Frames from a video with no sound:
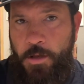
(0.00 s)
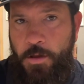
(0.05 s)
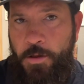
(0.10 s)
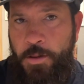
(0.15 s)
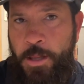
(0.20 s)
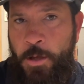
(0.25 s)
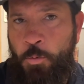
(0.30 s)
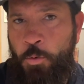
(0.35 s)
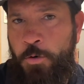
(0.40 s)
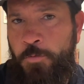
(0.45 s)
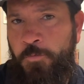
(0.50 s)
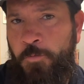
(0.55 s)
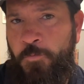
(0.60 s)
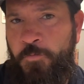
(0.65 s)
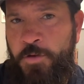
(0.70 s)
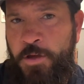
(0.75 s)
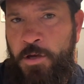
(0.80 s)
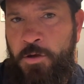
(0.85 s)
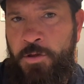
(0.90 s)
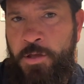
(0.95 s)
That word for
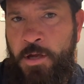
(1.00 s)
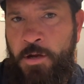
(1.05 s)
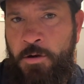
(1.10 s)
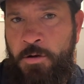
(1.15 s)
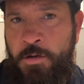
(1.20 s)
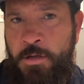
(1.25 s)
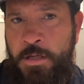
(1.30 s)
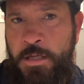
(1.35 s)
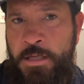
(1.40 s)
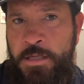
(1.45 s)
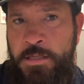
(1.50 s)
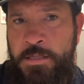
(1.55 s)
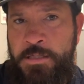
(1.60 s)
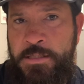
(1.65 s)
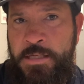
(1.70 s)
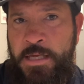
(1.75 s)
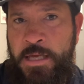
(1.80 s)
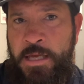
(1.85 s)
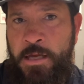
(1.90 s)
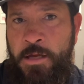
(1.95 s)
fear there
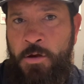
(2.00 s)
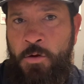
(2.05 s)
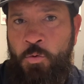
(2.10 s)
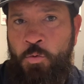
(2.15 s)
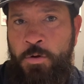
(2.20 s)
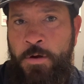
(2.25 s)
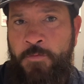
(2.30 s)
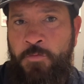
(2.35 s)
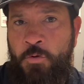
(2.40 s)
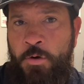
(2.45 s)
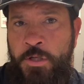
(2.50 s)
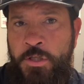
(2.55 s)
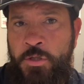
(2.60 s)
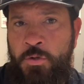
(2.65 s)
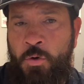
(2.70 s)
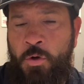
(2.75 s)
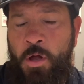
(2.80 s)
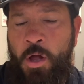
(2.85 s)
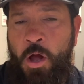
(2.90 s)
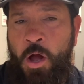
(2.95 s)
is a
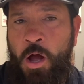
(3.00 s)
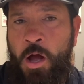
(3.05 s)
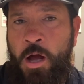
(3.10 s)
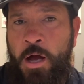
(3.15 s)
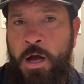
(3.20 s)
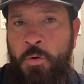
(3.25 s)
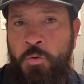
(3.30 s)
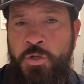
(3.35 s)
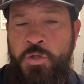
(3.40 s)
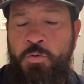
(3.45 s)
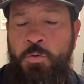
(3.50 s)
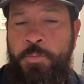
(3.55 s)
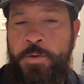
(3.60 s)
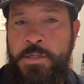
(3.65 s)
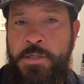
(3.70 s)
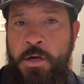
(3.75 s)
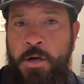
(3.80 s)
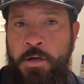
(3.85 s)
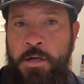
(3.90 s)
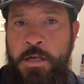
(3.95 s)
reverential awe, which we'll be
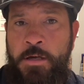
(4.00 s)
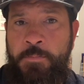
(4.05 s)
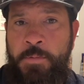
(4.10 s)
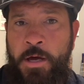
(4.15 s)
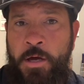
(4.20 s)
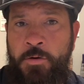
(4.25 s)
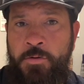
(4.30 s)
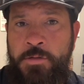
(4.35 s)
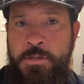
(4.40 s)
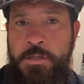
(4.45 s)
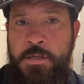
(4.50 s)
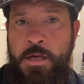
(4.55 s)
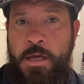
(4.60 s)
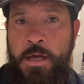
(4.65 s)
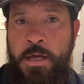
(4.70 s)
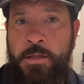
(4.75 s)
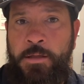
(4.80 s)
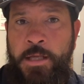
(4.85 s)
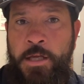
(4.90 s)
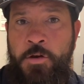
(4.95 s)
talking about
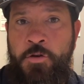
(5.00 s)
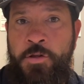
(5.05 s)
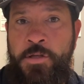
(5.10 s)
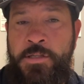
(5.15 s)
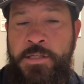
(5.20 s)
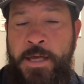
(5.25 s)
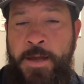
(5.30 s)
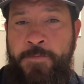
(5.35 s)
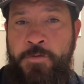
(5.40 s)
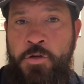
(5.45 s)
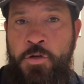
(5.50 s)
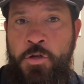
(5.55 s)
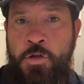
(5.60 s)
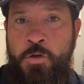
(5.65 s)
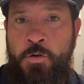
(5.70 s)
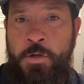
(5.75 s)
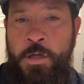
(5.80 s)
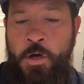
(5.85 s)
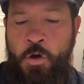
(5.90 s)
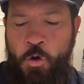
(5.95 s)
later this
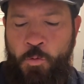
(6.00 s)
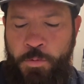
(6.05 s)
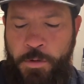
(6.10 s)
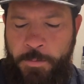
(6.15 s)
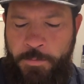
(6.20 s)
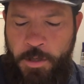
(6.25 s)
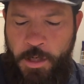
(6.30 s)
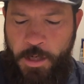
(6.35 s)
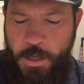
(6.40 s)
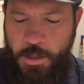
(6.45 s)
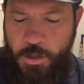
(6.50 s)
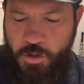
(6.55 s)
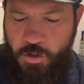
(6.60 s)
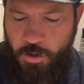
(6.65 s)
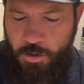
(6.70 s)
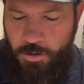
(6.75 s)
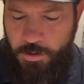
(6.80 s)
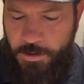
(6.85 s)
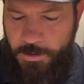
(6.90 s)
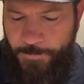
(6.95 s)
afternoon at Hope Community
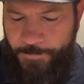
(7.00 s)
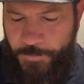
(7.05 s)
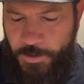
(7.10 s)
Church.